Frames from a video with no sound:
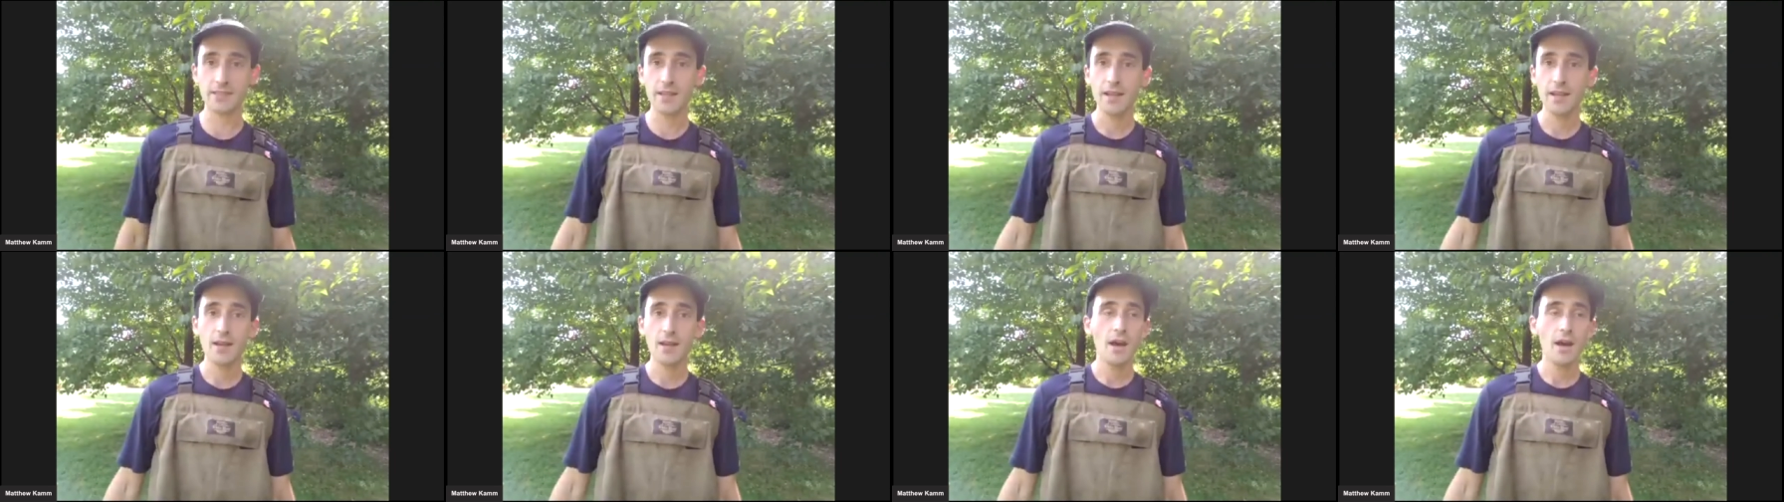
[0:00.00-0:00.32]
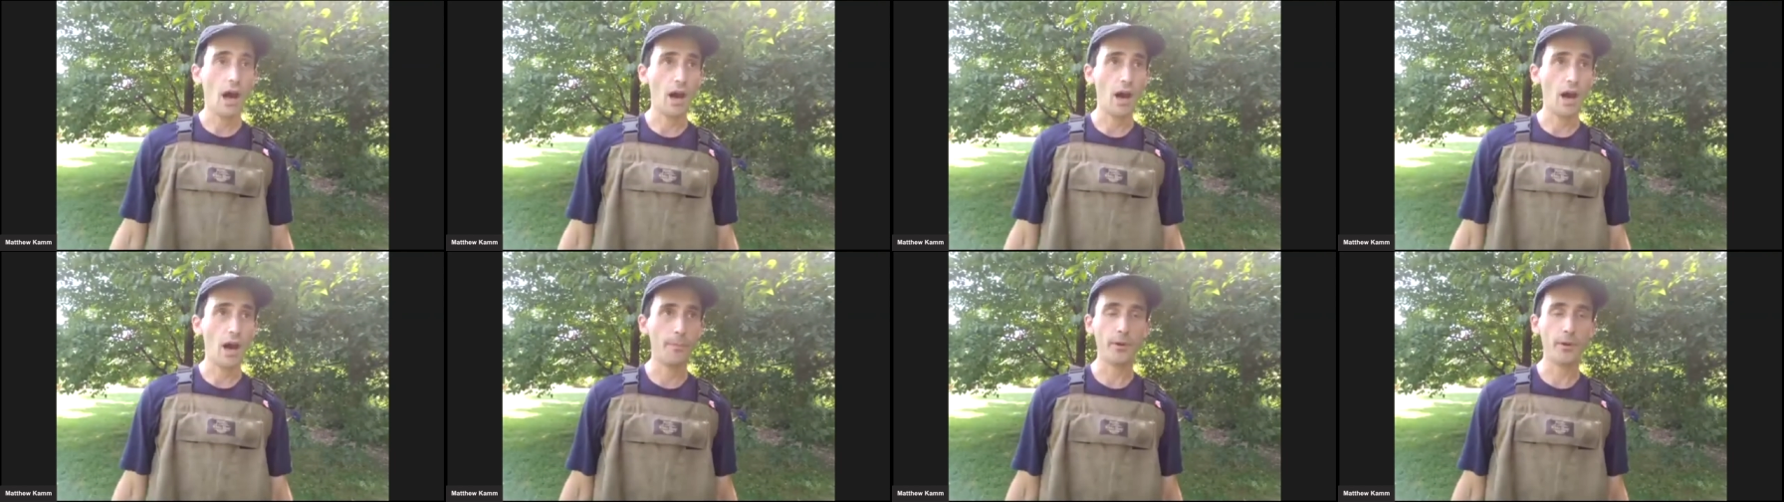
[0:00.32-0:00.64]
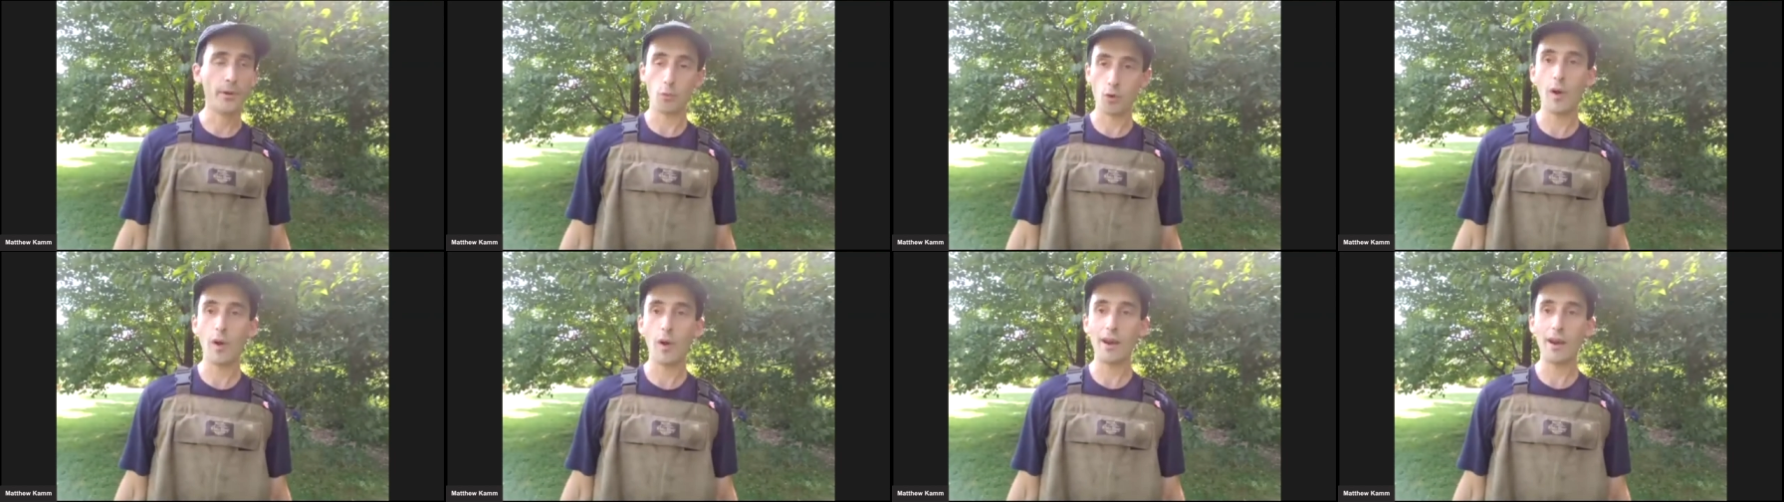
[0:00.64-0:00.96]
uh, but
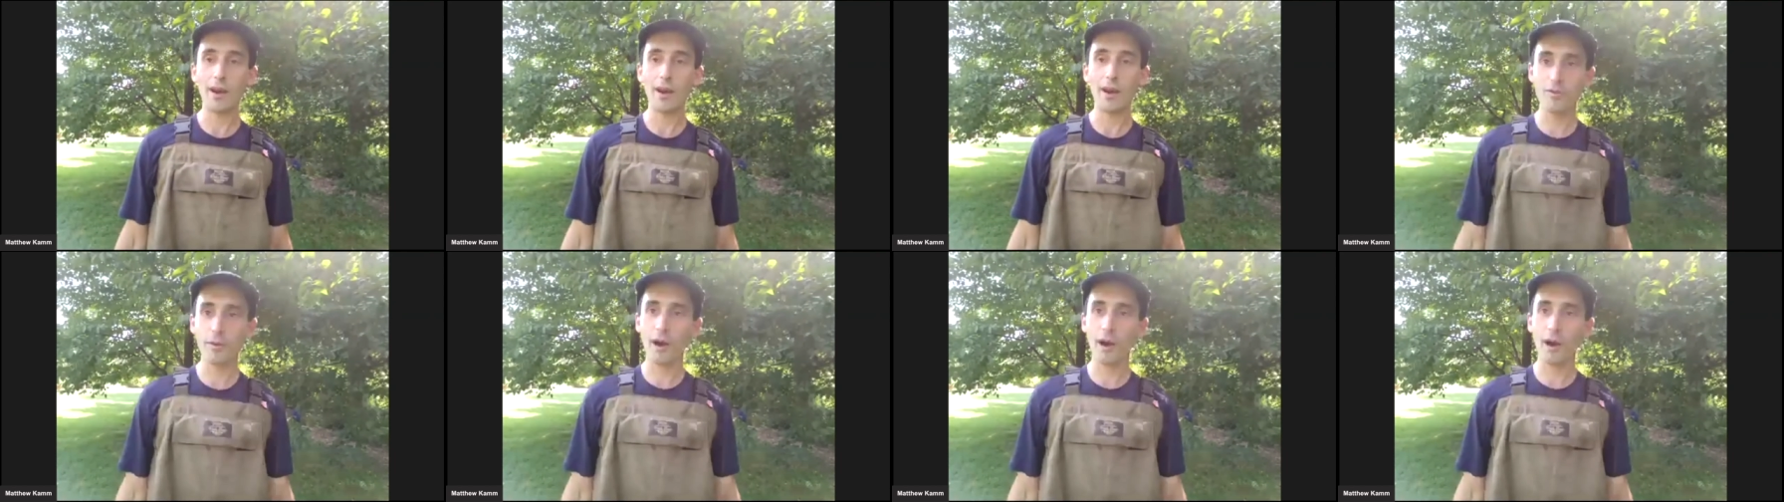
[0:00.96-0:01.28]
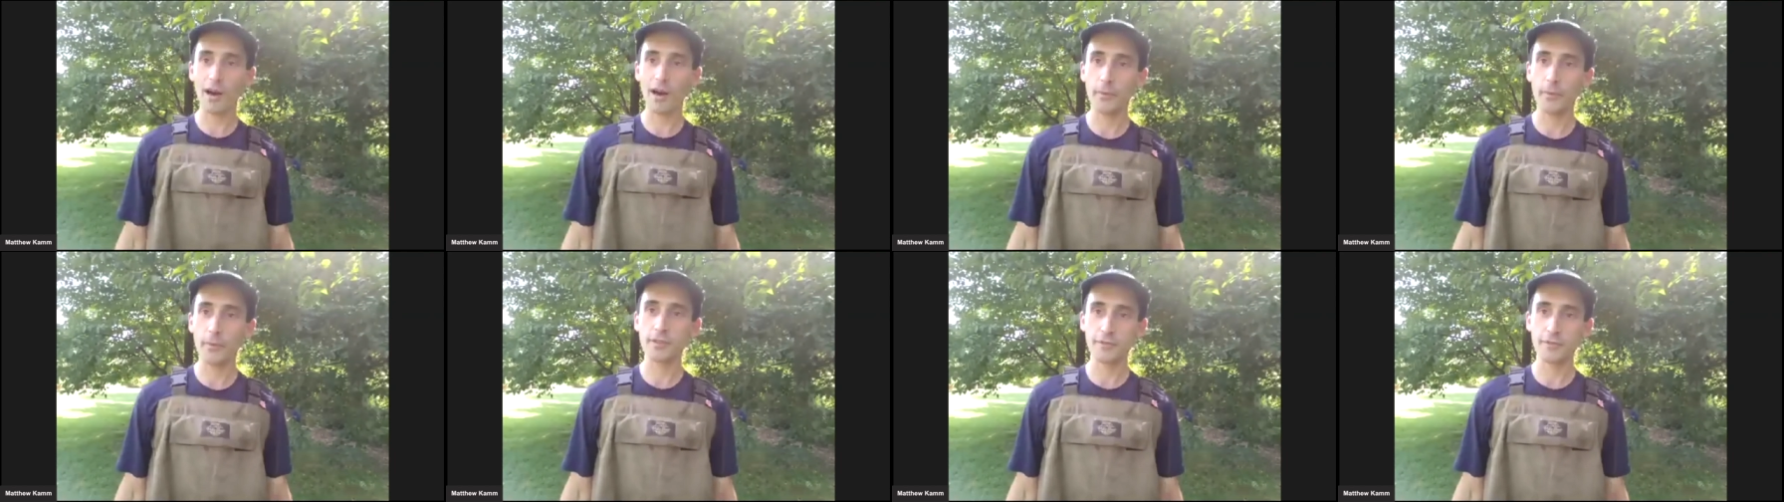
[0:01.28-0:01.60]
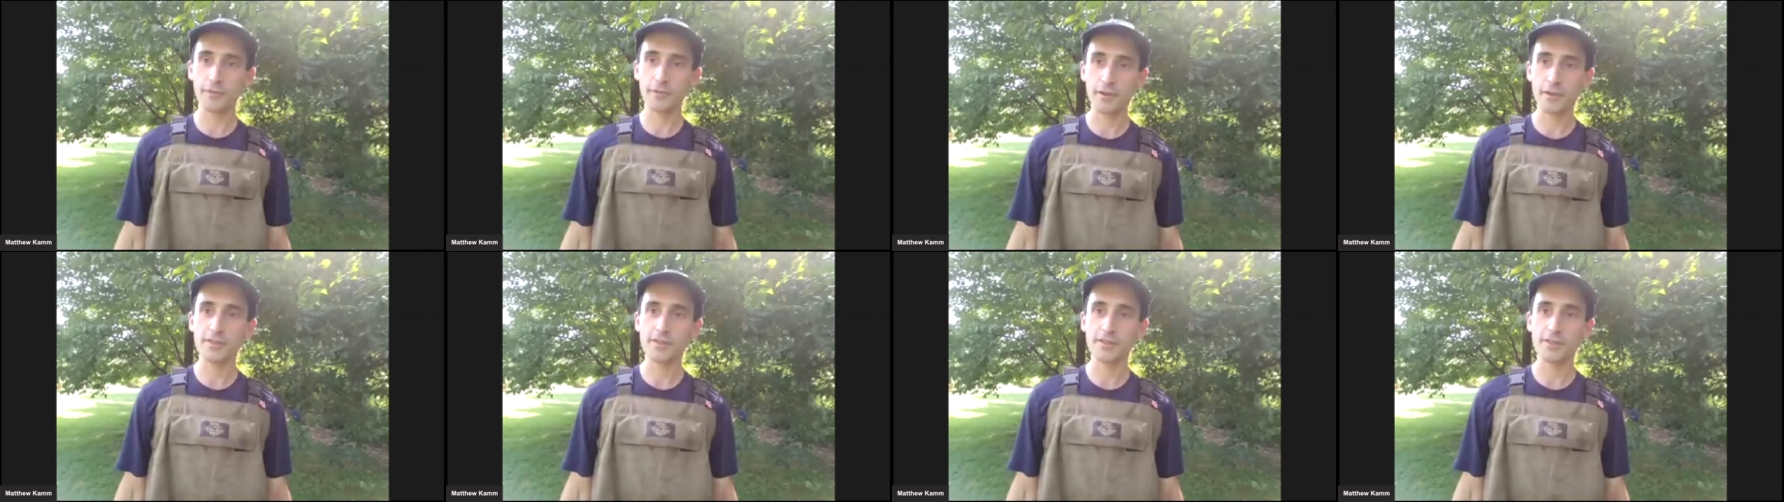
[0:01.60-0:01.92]
quite a remarkable
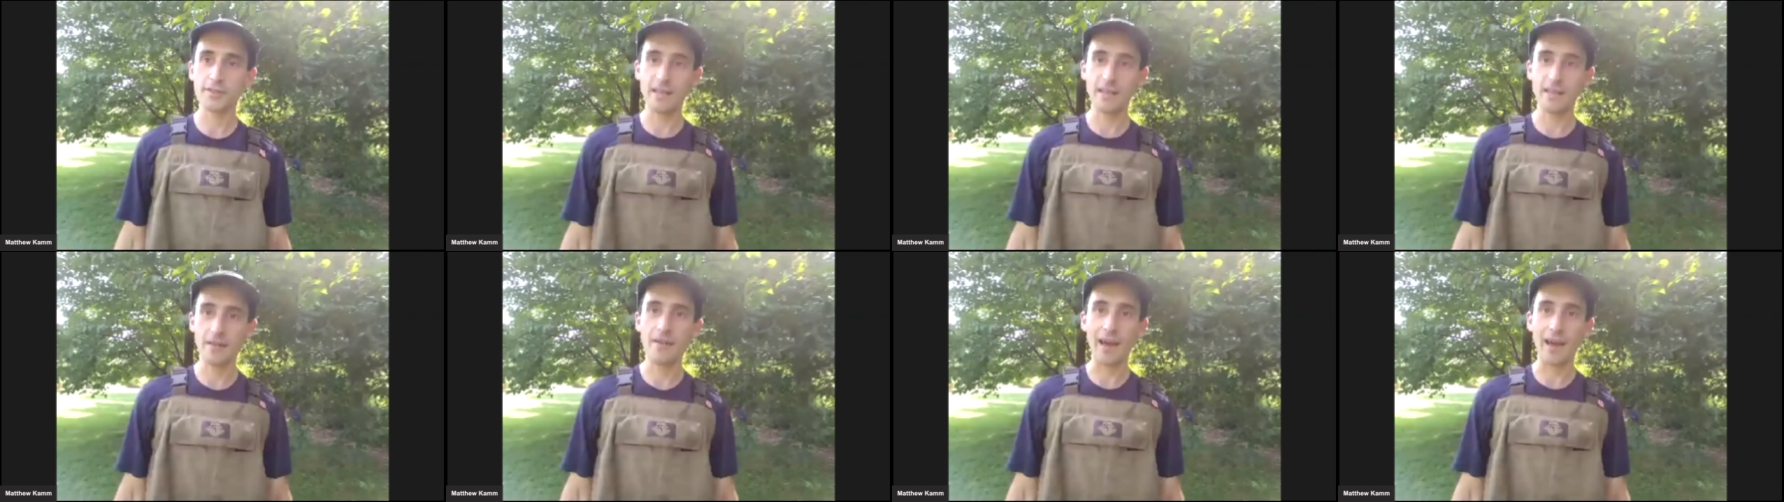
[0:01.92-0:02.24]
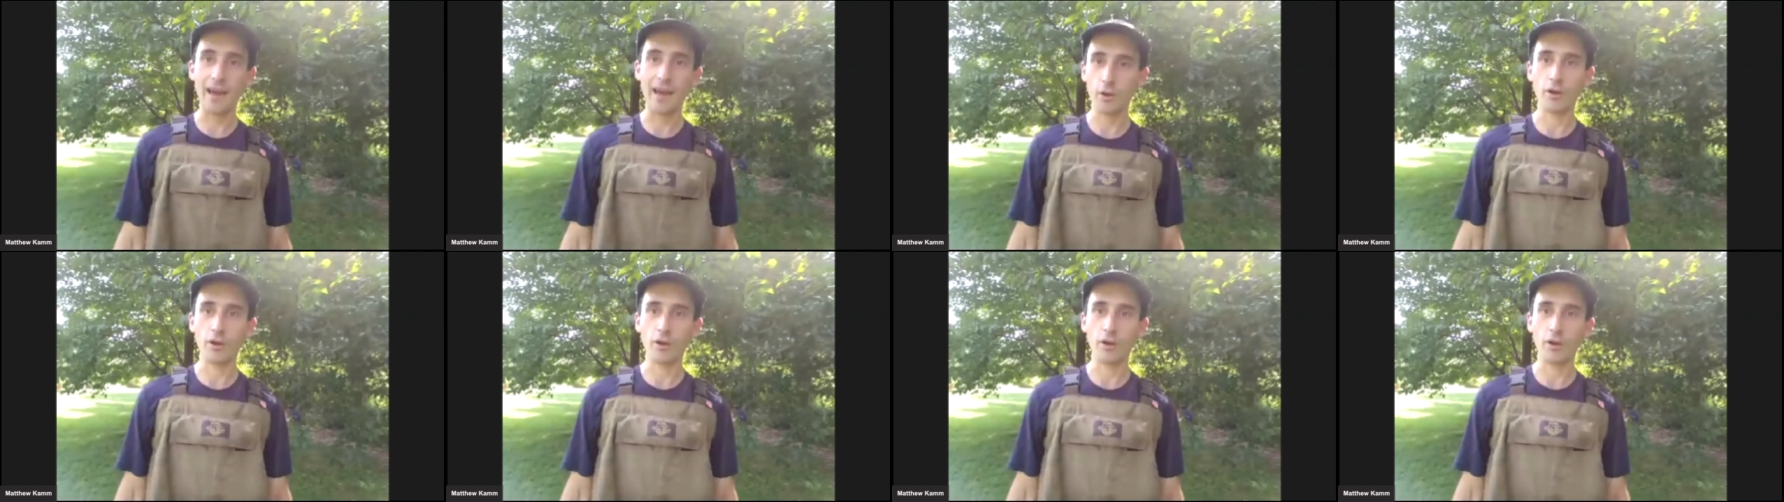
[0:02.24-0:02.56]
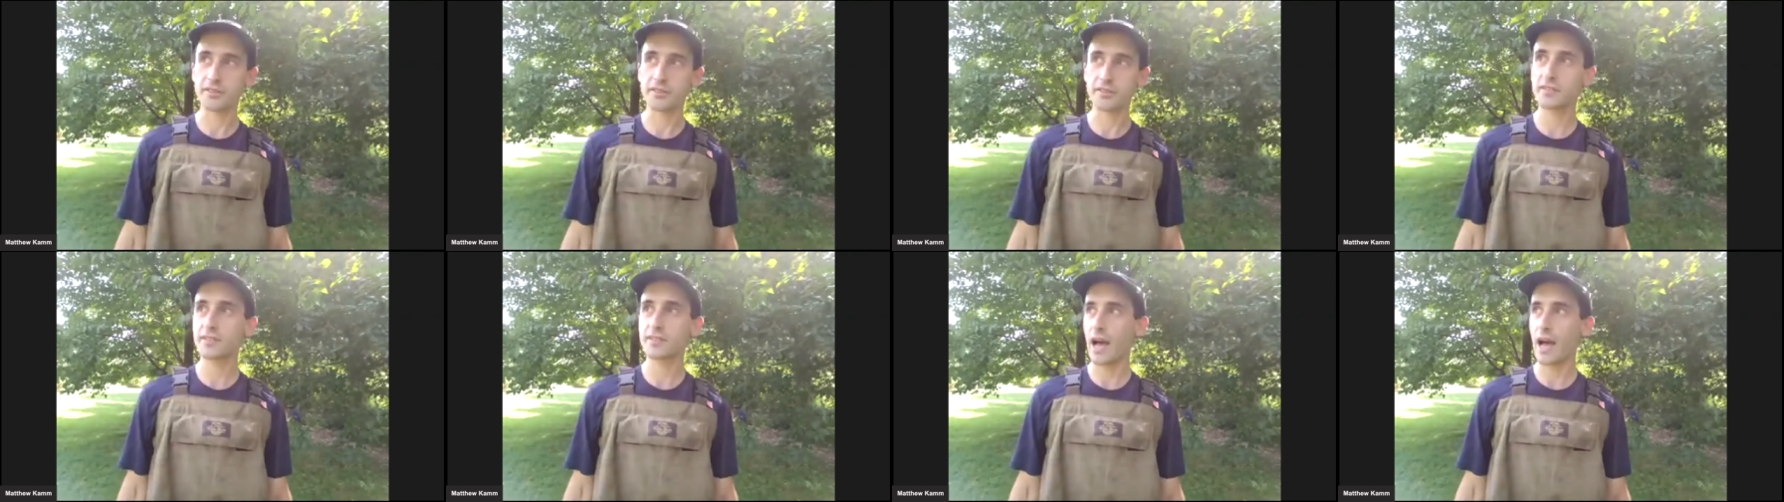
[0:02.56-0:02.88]
diversity of animals
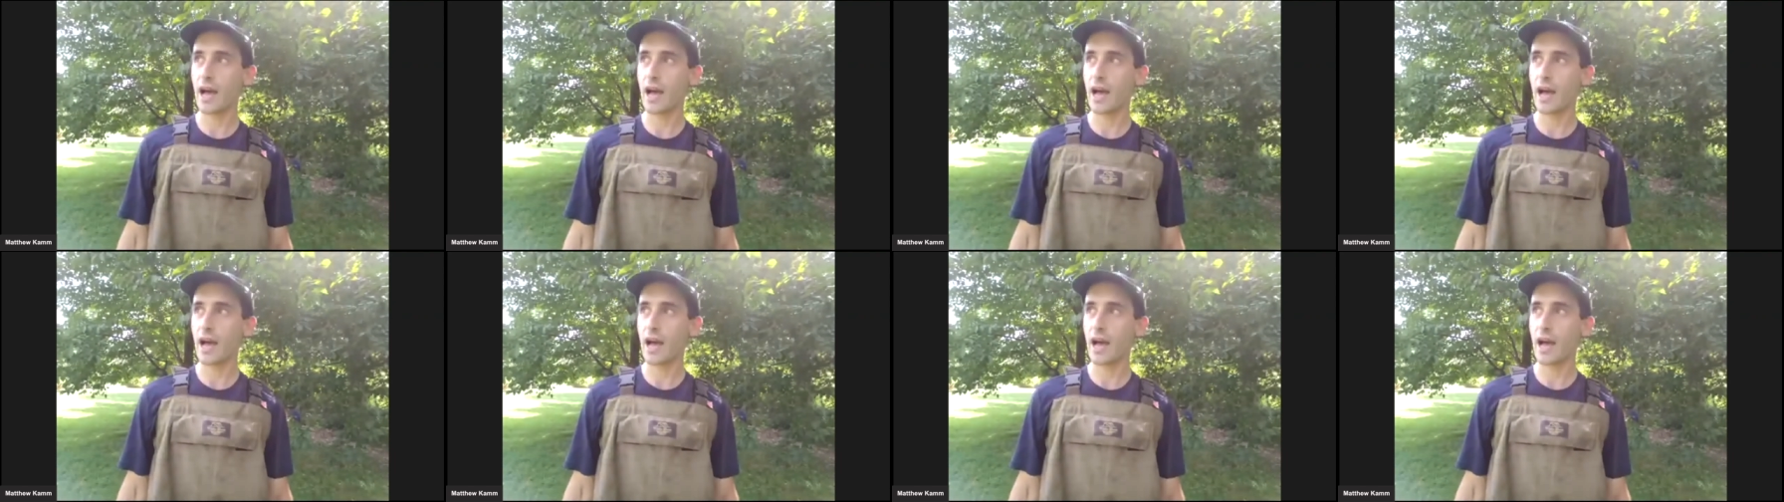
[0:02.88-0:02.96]
uh,